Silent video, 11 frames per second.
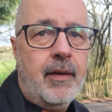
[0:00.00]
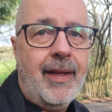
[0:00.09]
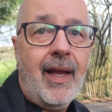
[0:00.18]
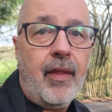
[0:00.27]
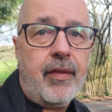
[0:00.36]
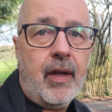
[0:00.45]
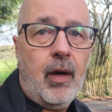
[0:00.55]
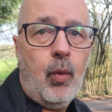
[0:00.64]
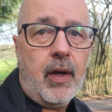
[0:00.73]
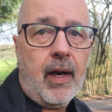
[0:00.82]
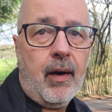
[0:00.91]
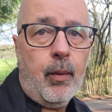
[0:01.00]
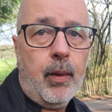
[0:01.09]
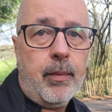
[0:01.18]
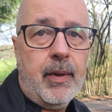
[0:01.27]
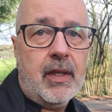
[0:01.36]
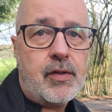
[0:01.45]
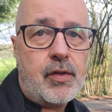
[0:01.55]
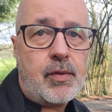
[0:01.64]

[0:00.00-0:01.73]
The other thing I would carry with me is a